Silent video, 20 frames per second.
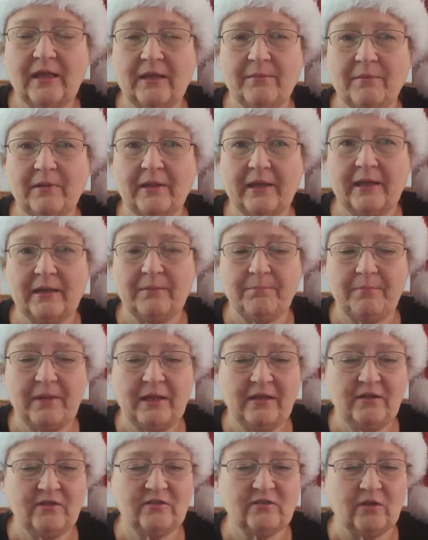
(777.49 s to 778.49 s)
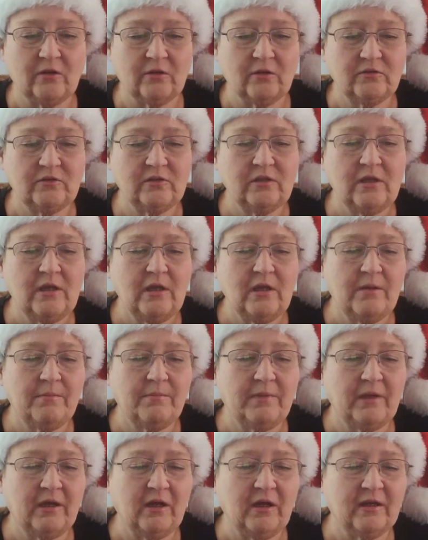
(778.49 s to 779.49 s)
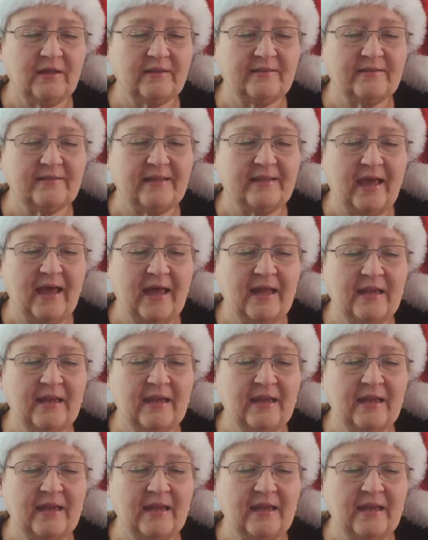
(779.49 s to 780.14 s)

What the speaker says: Himalayan pink salt because that